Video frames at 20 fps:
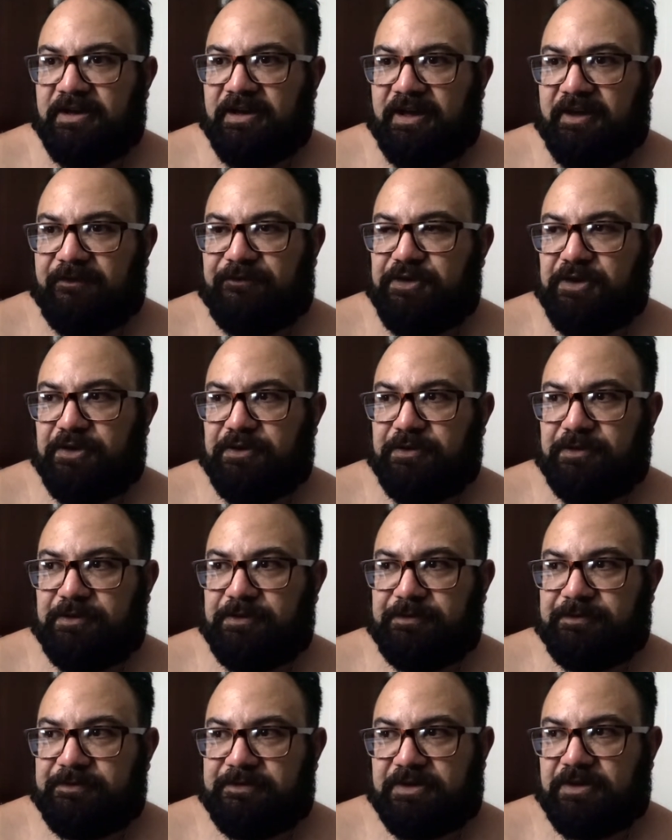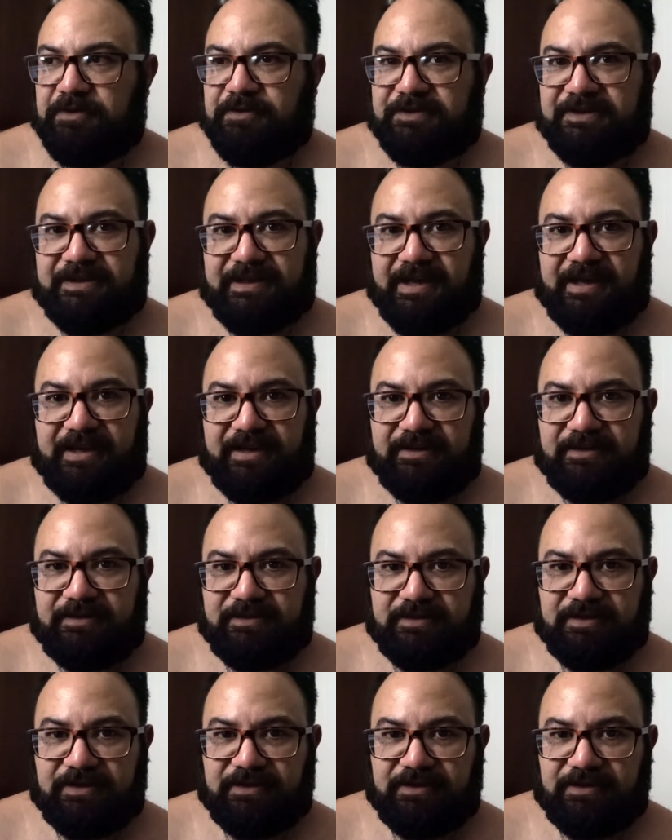If you're too scared
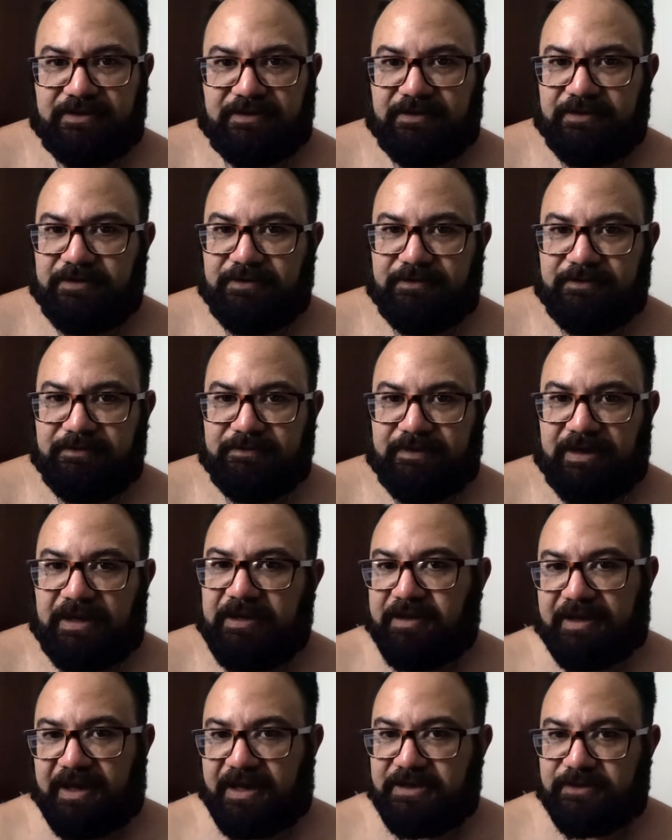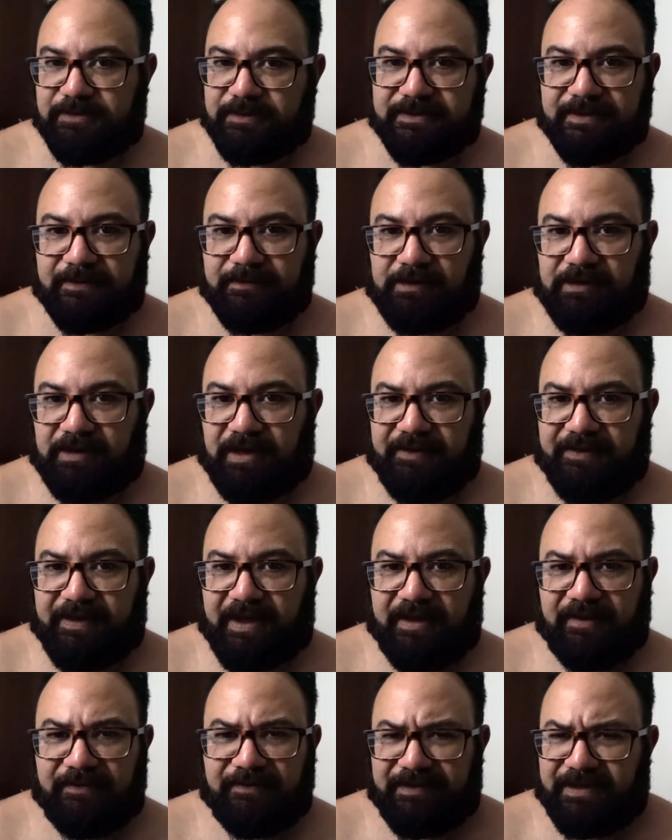to engage with something like
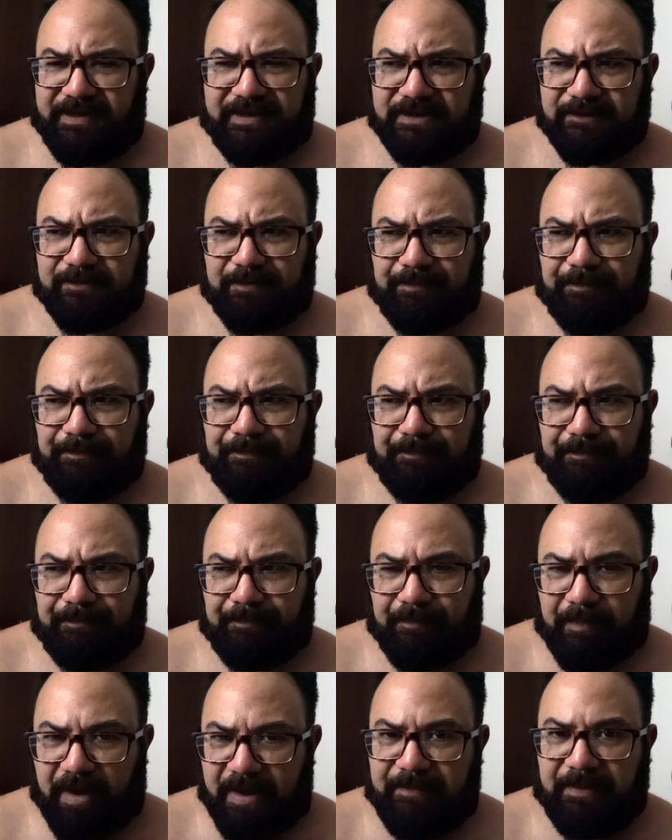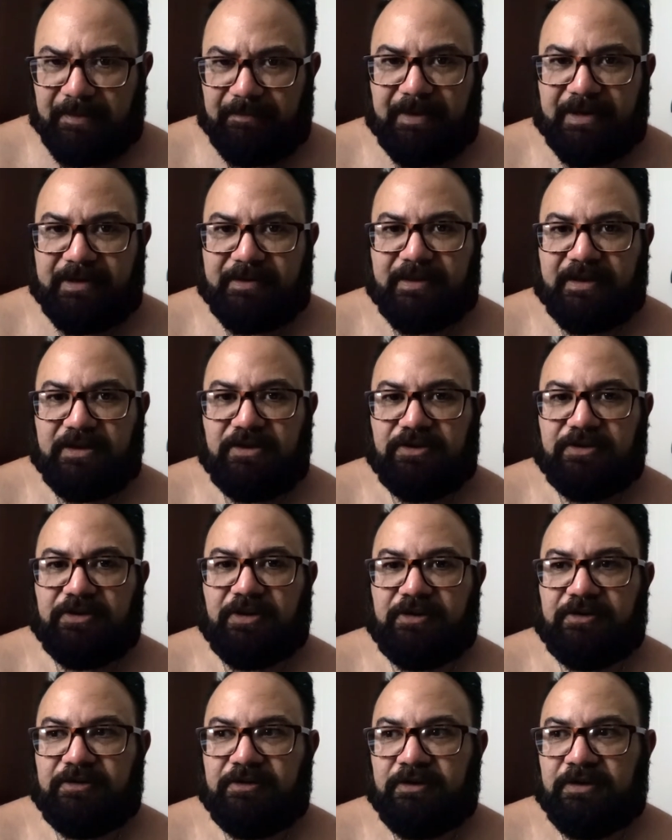that, then it might be better that you
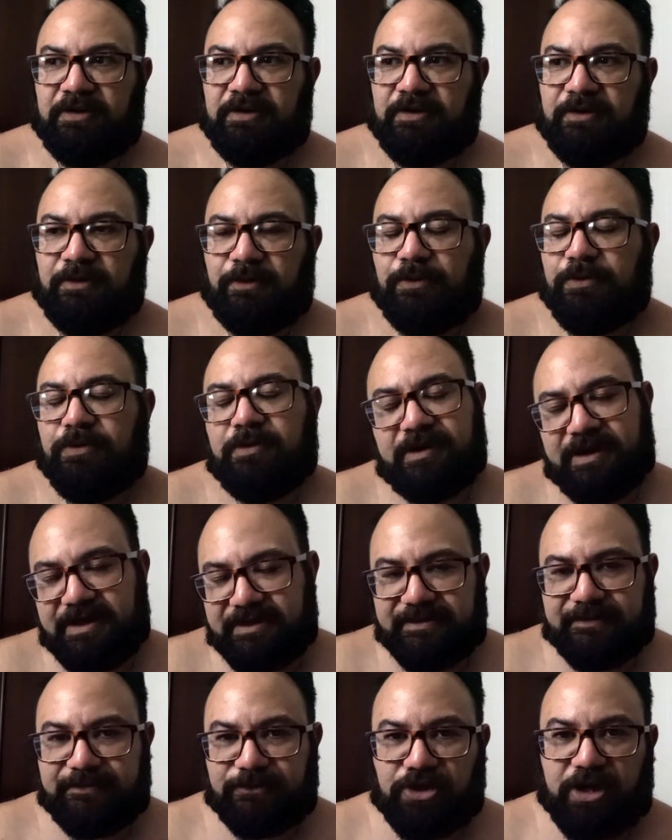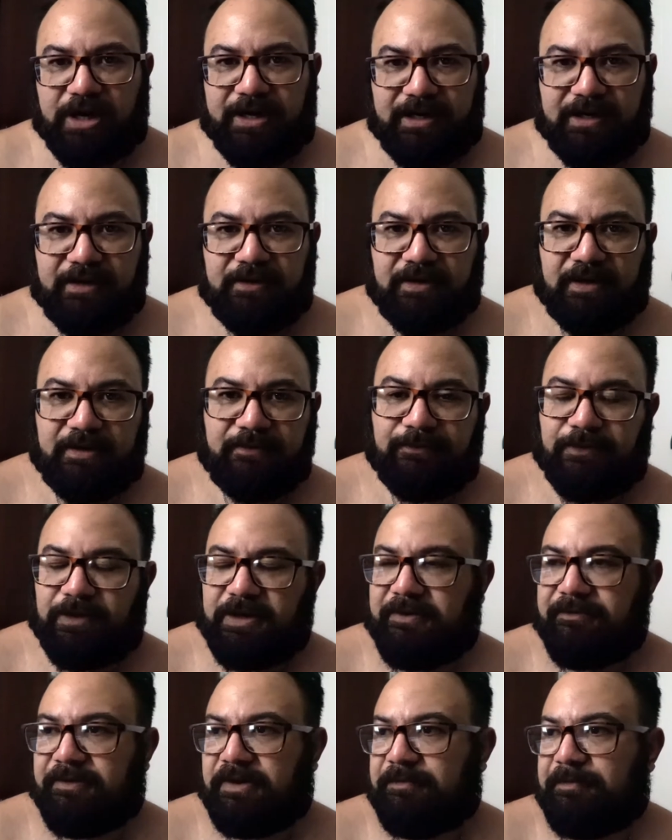don't or get some training and
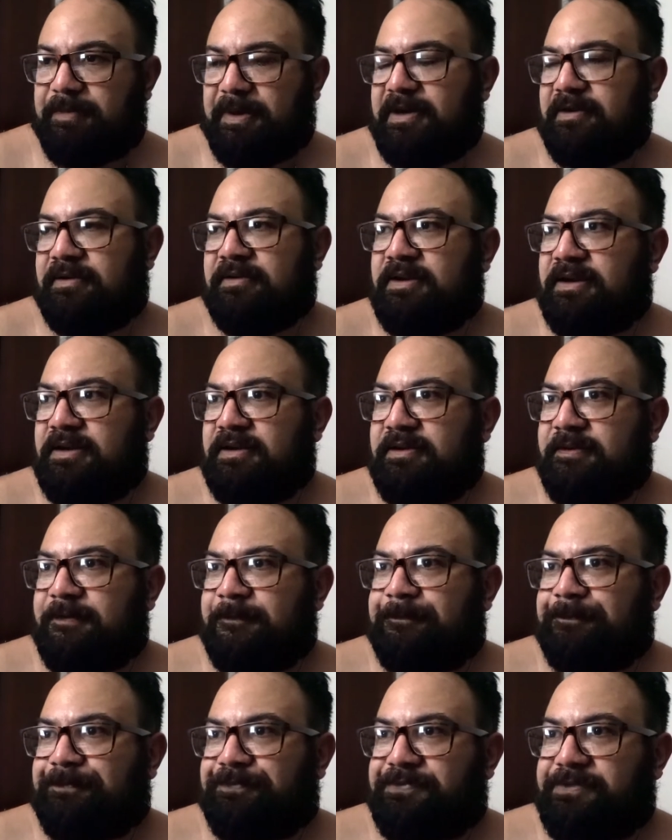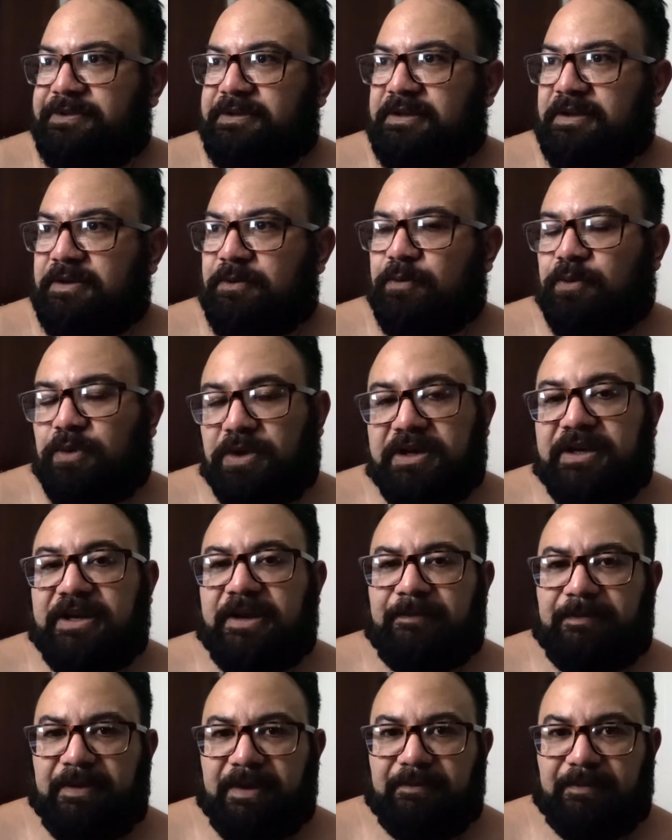whatever. But wouldn't
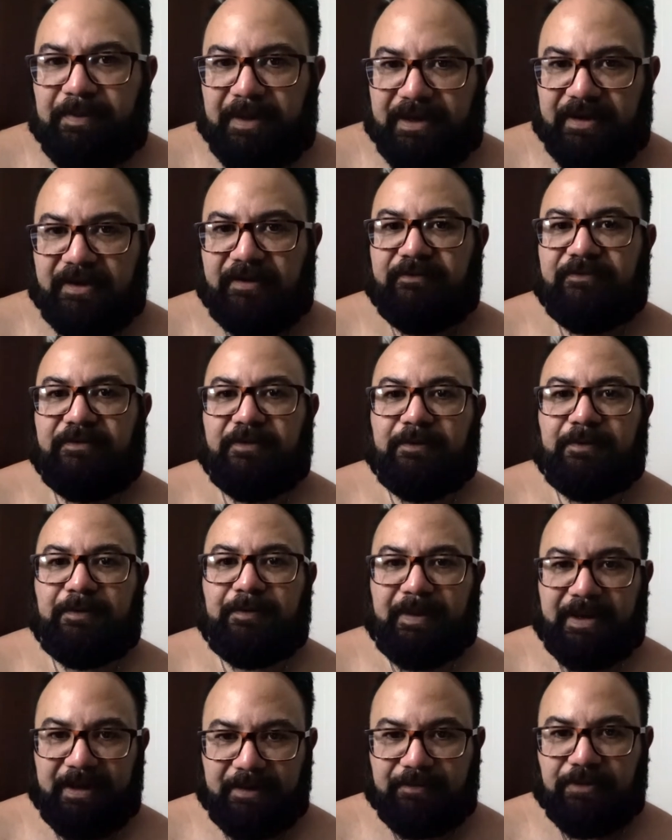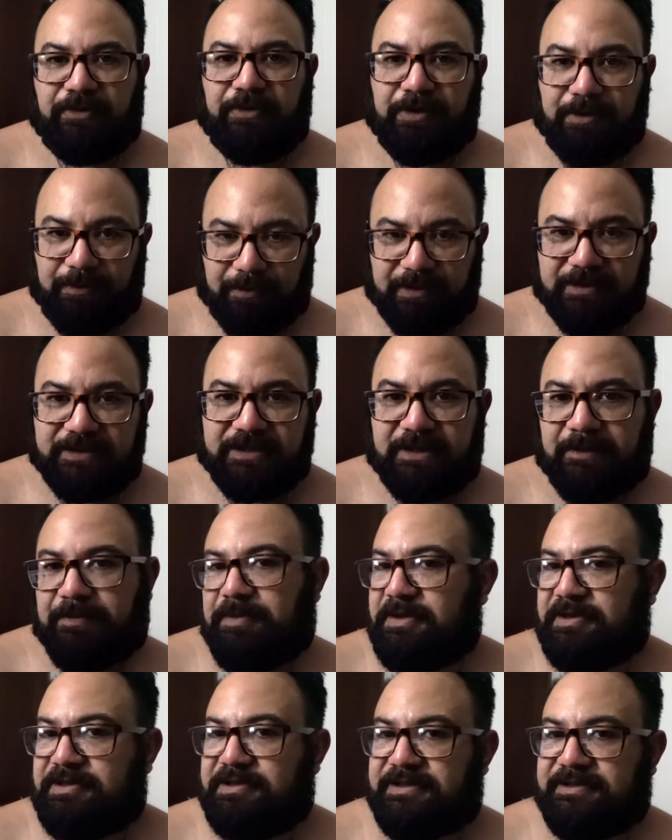it be better for people who wanted to
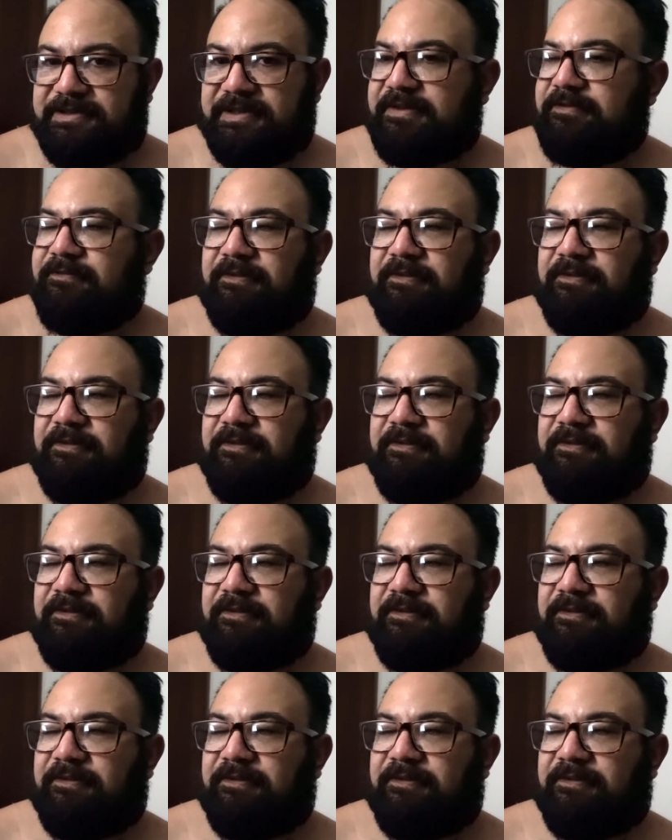purchase these